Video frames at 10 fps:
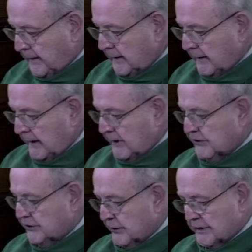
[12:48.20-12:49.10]
He
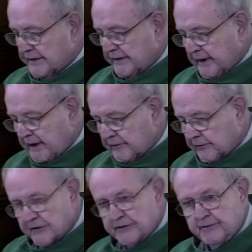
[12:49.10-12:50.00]
assures the thief
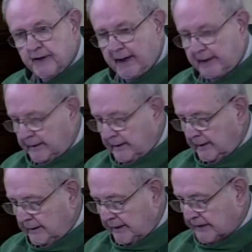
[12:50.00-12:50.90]
crucified
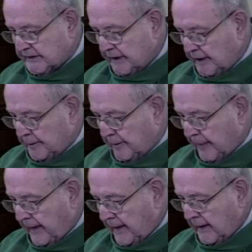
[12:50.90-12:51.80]
next to him,
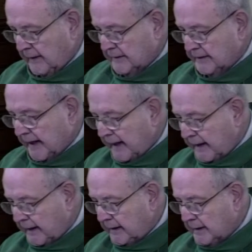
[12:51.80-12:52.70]

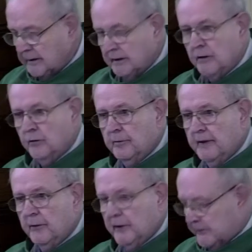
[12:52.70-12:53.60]
today you will
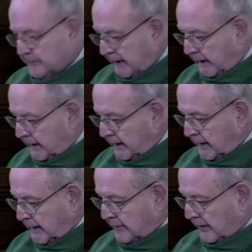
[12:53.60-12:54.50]
be with
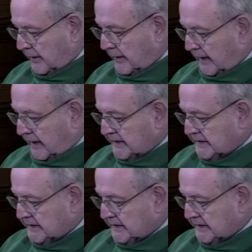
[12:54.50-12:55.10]
me in paradise.